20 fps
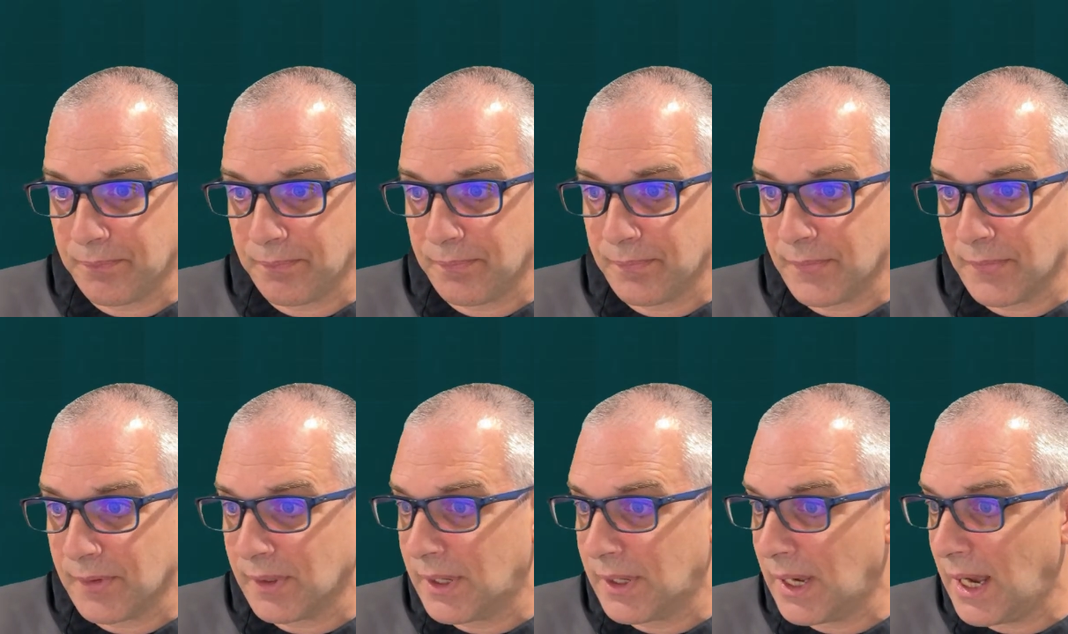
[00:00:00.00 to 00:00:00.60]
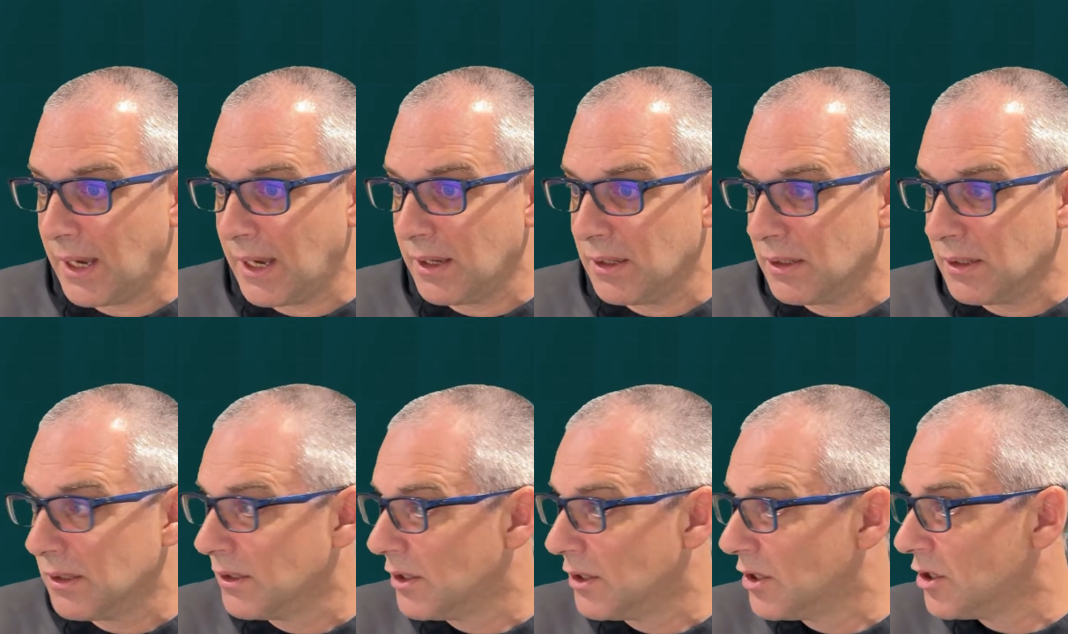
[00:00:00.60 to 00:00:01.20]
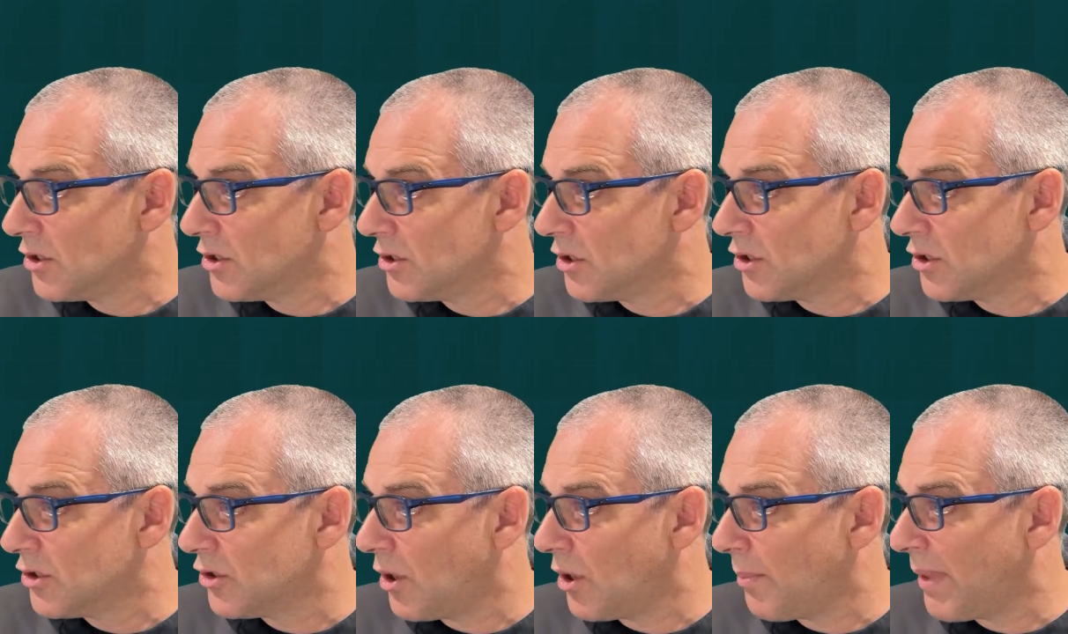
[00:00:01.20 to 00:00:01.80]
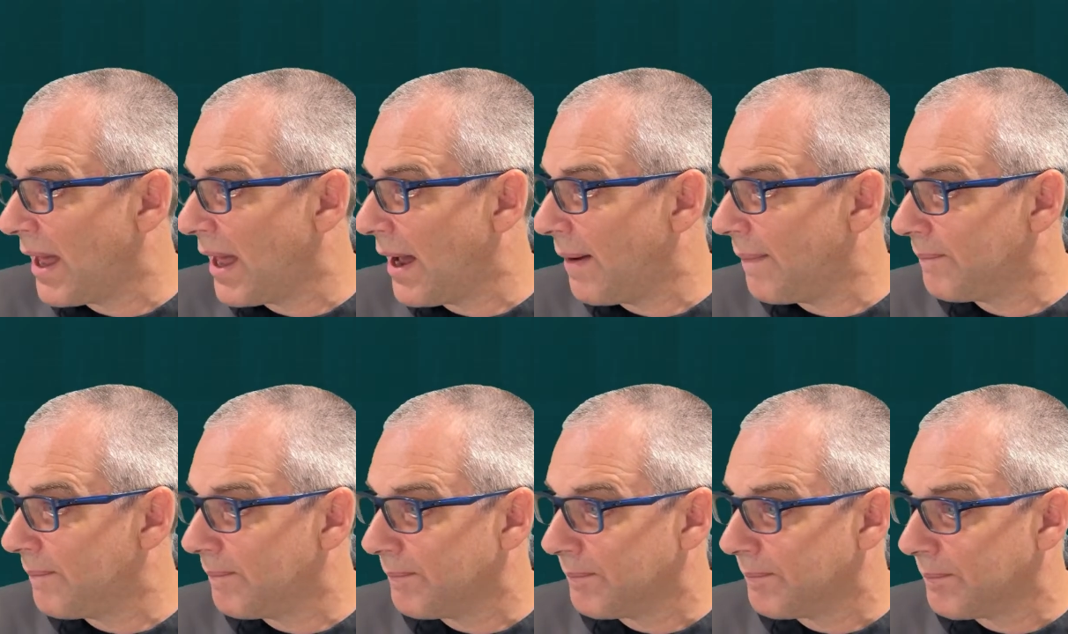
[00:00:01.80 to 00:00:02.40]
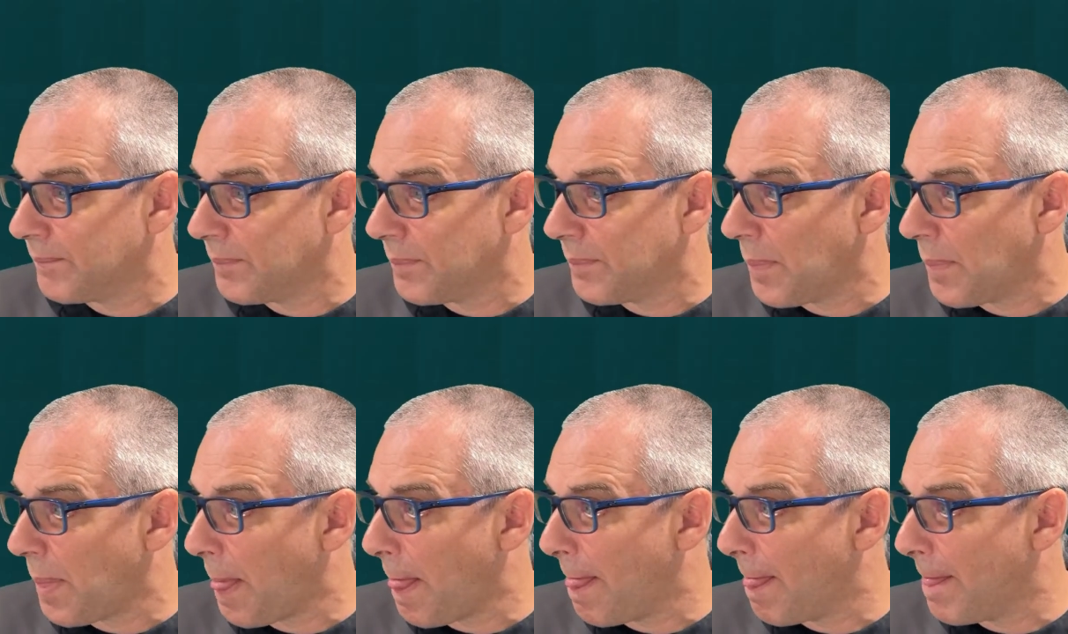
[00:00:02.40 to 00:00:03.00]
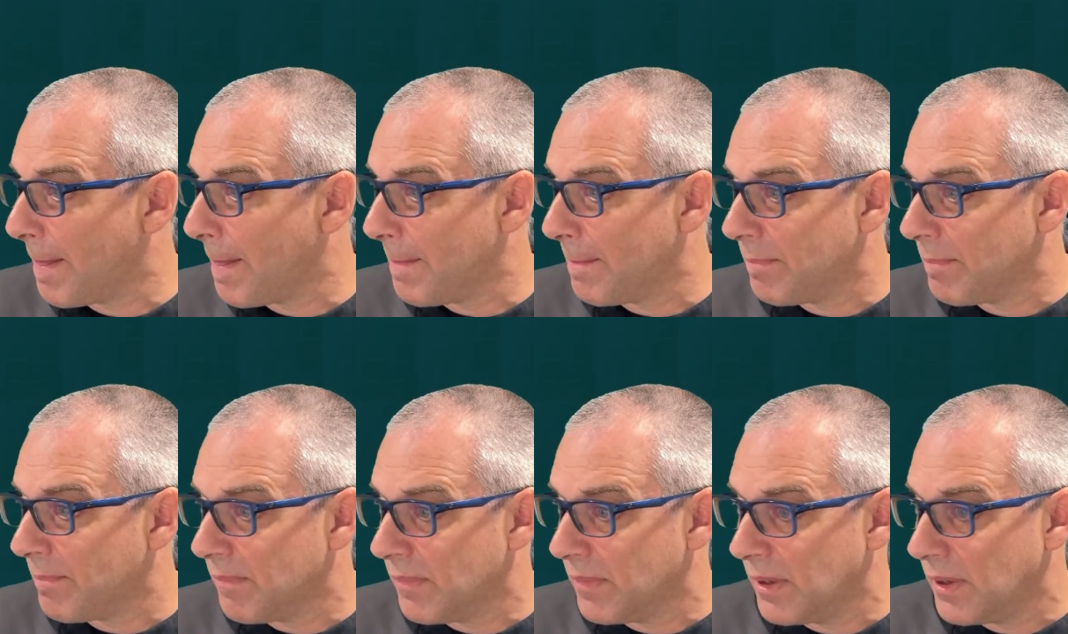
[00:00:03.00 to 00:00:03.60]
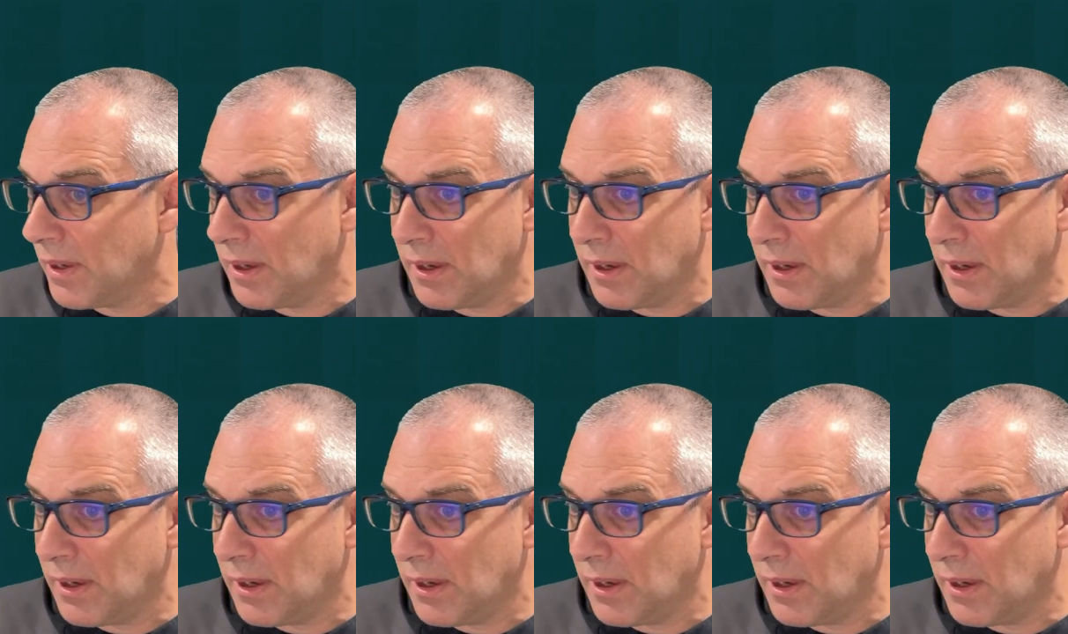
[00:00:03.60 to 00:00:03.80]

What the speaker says: Okay, so stop that. Yeah.